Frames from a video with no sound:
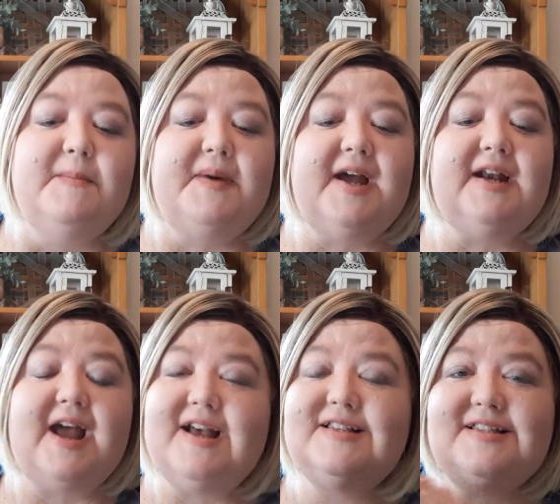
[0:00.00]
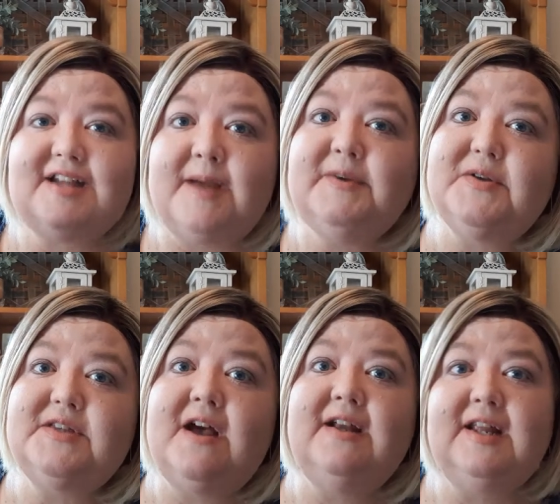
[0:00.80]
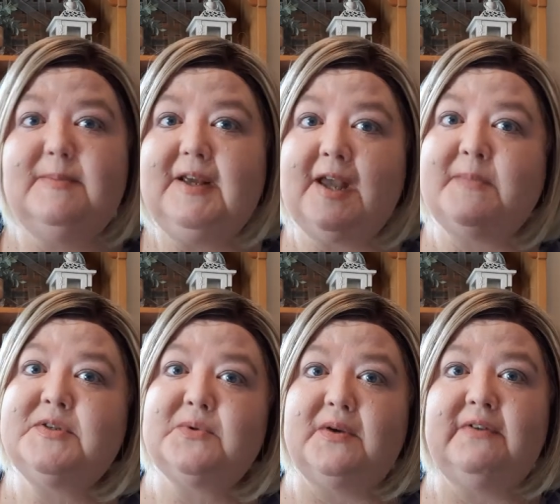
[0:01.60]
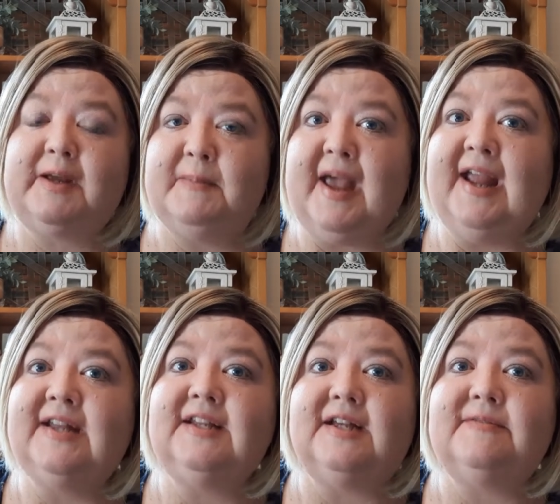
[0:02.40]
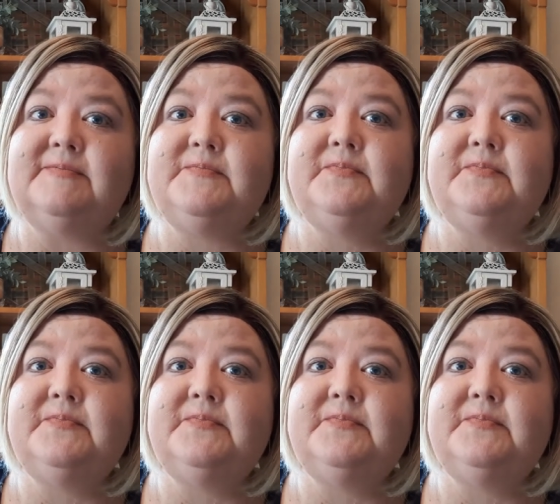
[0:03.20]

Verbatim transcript: But as time goes on, he becomes sort of a companion.